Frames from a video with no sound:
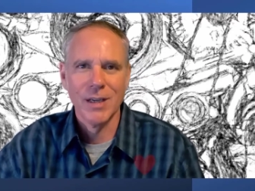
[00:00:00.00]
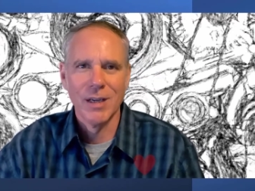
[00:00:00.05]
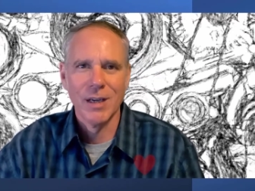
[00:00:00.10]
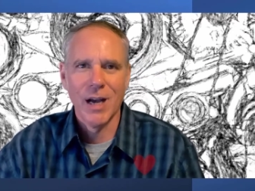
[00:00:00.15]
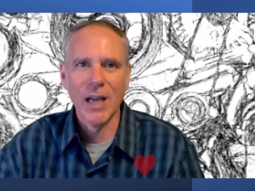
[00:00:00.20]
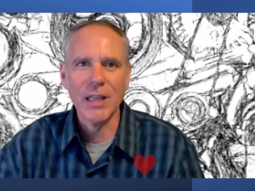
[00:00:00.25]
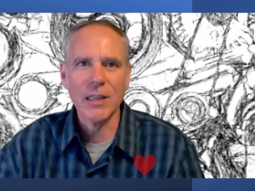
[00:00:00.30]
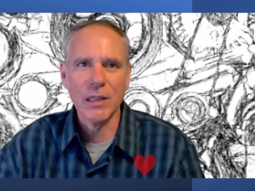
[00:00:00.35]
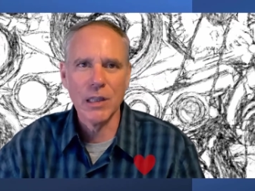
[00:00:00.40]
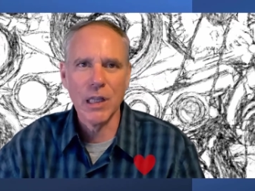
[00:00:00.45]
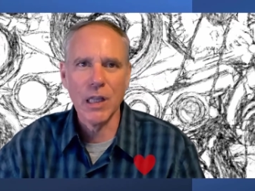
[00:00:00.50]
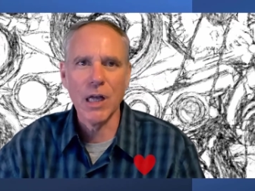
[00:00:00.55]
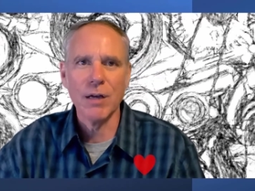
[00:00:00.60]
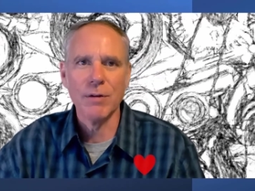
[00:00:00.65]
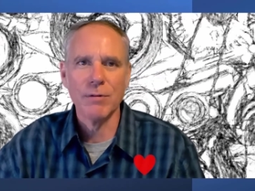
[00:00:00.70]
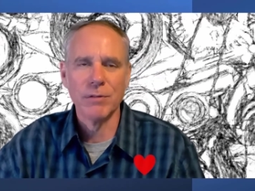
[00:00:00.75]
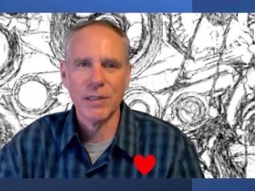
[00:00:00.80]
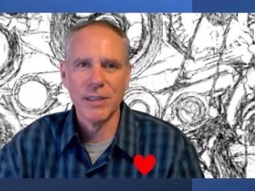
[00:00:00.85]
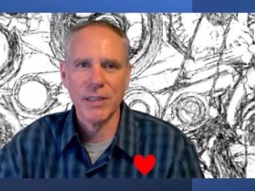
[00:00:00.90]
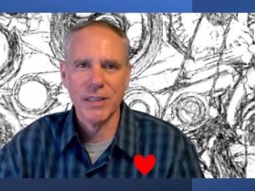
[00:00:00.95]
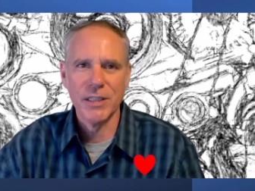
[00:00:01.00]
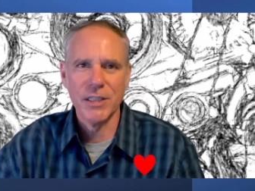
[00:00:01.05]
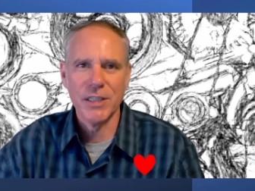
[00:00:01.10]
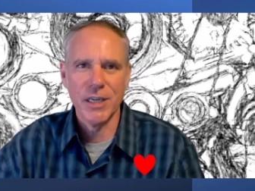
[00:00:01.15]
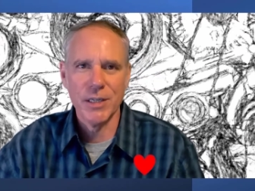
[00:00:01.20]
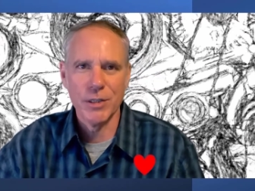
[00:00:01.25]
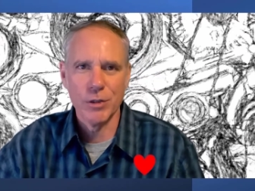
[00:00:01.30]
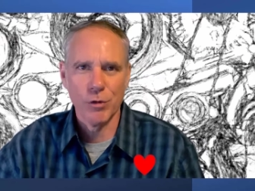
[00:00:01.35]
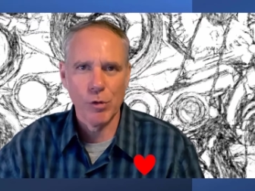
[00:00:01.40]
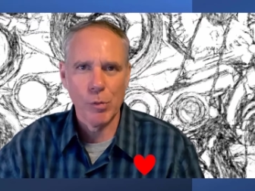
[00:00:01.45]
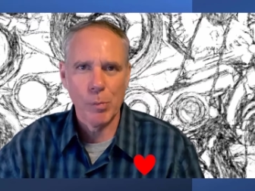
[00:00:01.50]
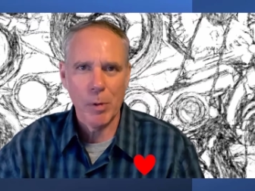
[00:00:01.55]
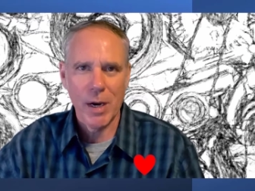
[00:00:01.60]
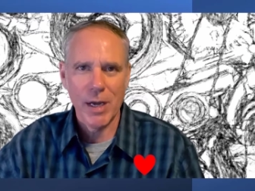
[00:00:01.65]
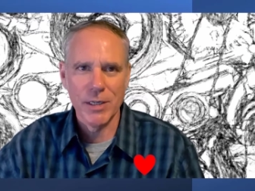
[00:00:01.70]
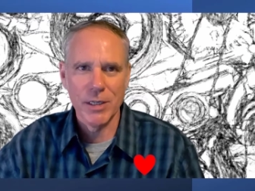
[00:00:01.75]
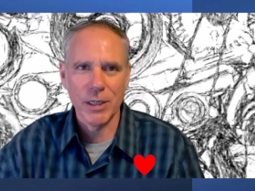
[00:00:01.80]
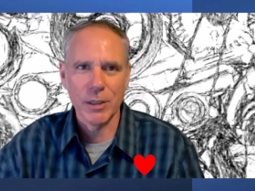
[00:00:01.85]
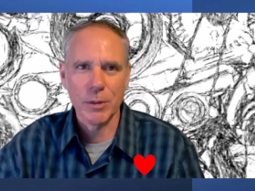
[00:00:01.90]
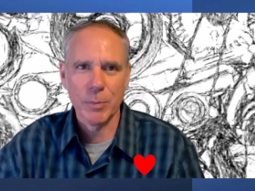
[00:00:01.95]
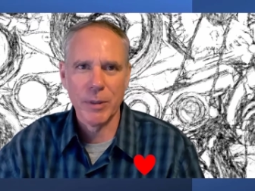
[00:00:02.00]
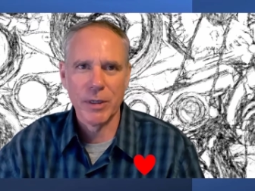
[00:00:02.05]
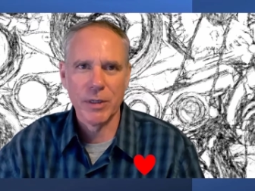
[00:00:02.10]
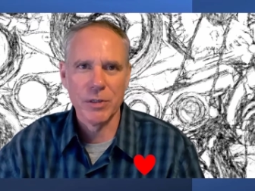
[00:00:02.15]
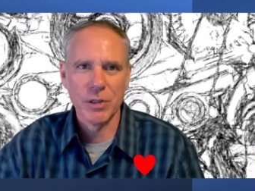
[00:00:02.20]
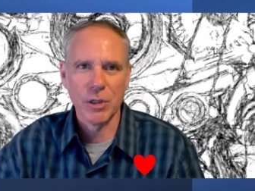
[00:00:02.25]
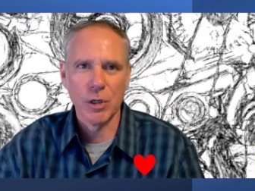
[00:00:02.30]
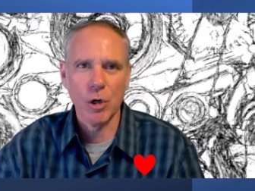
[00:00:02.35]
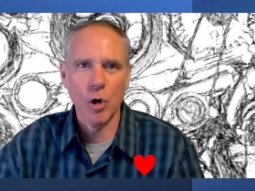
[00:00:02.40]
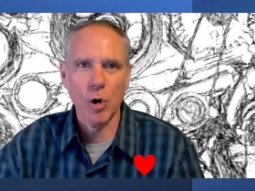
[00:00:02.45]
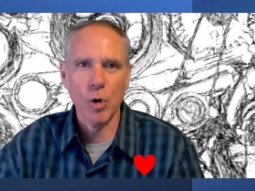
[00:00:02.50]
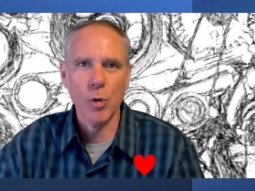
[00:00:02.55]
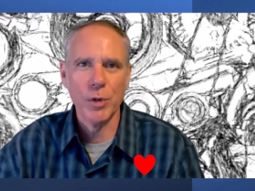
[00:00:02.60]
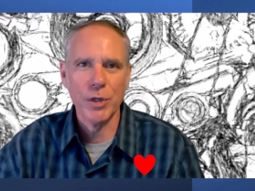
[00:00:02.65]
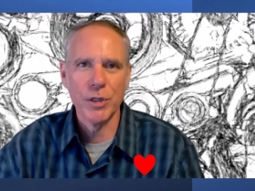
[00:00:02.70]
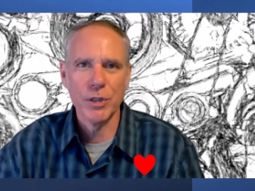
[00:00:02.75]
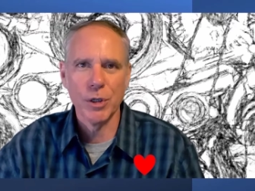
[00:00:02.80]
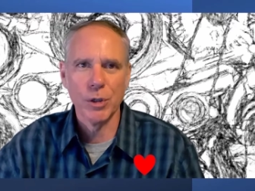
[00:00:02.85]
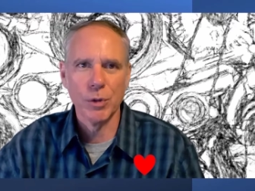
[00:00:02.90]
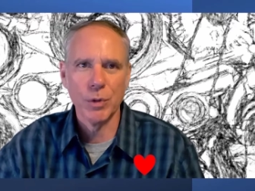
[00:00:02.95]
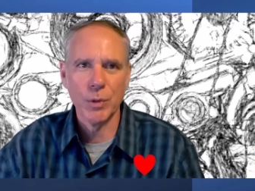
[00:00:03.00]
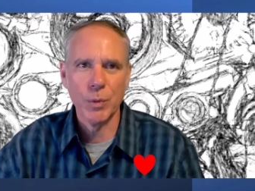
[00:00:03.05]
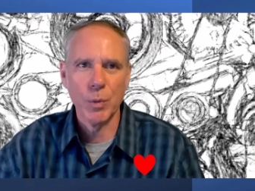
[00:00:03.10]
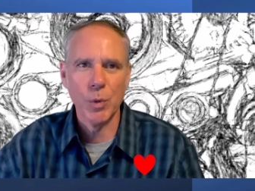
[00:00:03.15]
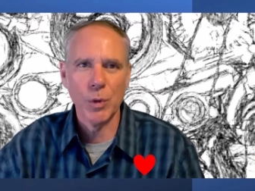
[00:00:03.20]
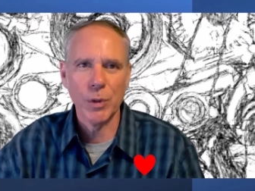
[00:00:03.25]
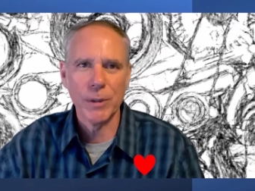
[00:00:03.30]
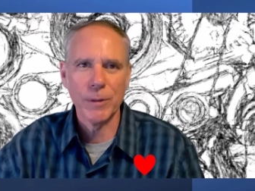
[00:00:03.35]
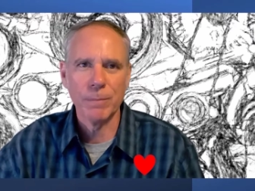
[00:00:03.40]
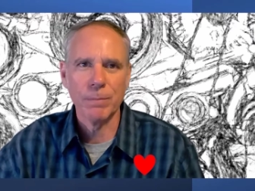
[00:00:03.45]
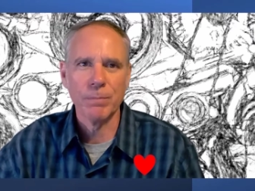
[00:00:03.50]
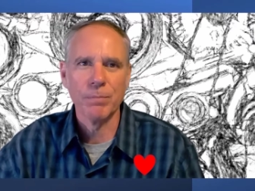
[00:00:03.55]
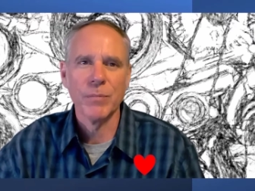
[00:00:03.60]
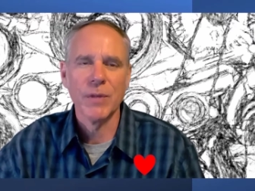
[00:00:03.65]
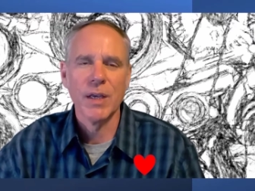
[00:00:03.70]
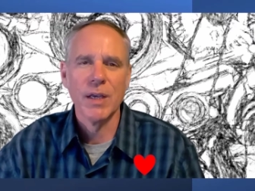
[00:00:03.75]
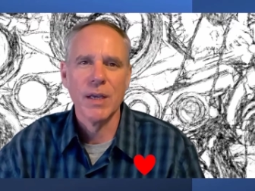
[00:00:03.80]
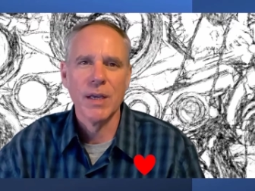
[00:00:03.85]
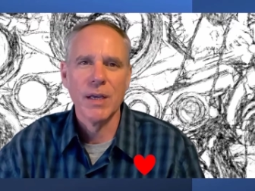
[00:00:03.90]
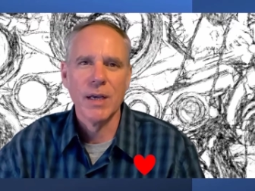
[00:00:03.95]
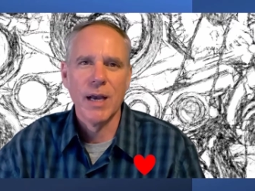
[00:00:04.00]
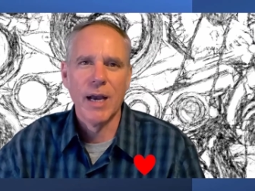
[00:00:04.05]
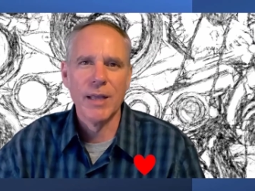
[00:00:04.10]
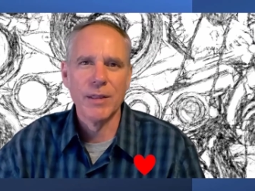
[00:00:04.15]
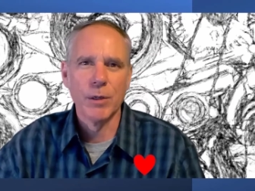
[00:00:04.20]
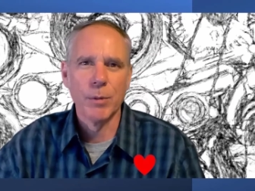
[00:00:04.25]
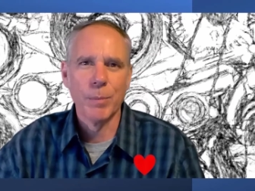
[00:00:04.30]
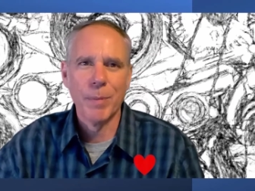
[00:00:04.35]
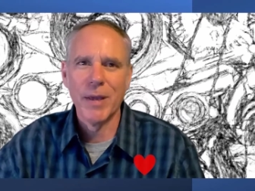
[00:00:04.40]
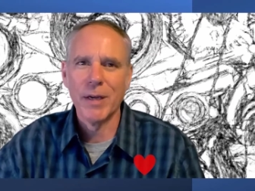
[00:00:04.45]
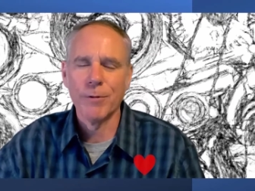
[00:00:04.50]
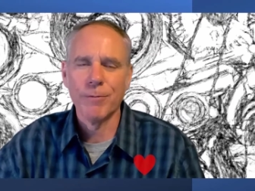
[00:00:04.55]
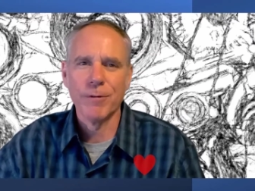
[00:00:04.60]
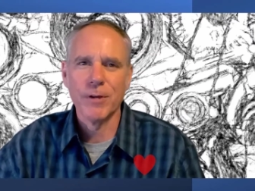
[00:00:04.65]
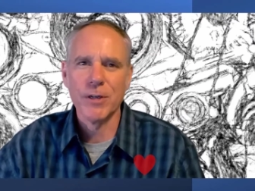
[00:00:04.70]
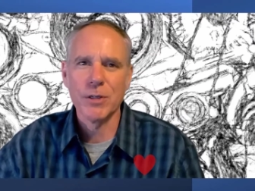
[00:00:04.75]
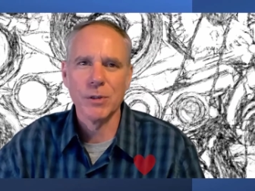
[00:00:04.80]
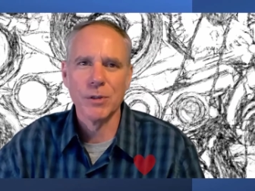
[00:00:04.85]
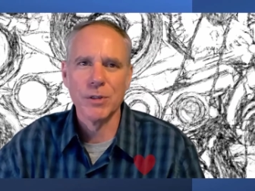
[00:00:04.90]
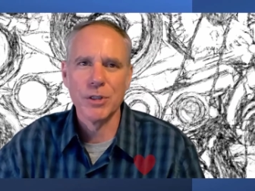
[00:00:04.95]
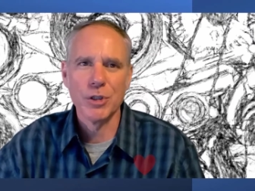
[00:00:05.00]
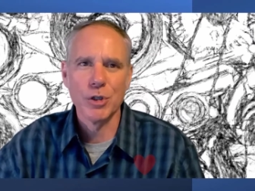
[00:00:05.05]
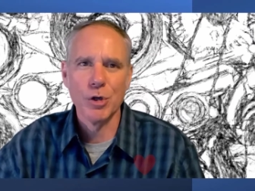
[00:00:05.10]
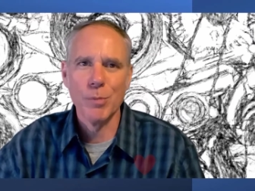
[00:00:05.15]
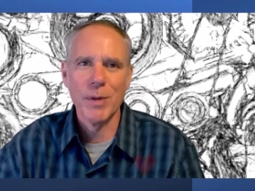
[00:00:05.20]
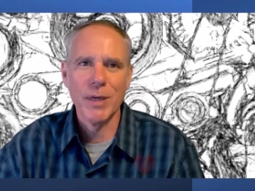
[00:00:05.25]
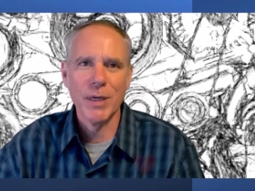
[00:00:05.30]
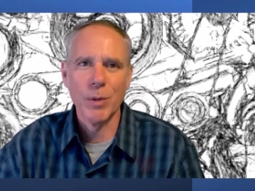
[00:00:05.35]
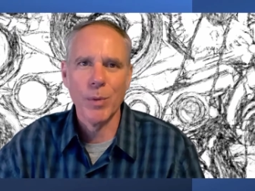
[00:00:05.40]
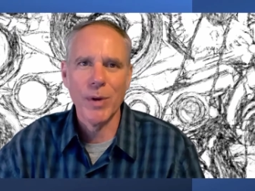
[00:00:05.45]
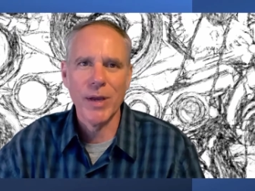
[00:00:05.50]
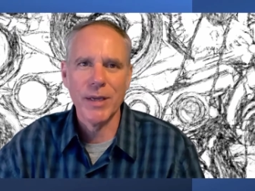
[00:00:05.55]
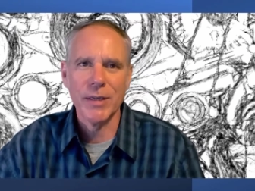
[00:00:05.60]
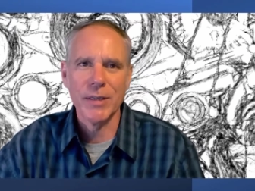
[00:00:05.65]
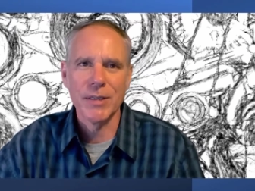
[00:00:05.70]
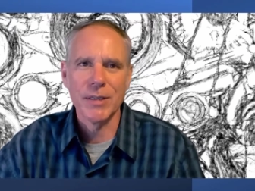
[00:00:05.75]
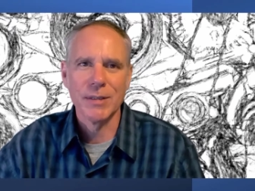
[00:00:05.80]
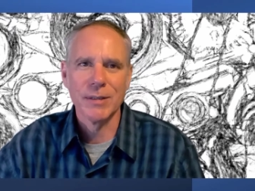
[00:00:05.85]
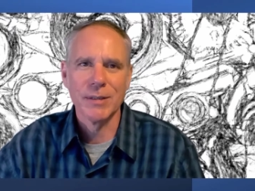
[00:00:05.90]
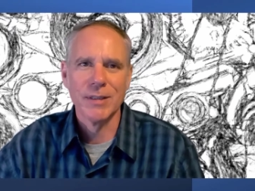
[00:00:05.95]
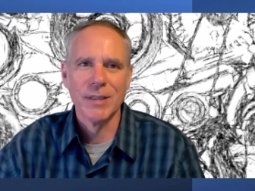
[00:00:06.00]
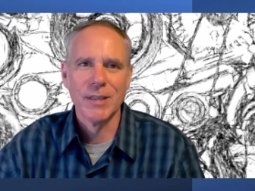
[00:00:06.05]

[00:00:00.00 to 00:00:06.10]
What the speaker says: I love leading changeover projects because they're always so rewarding and they're beneficial in so many ways.